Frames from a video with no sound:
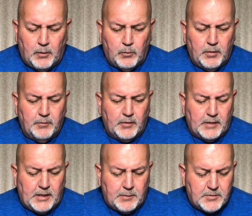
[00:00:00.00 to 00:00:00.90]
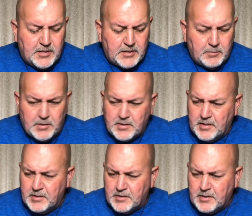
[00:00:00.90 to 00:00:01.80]
what Millennium system this
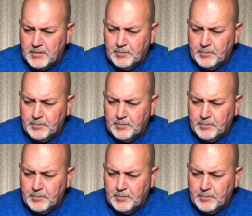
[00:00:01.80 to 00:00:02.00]
is.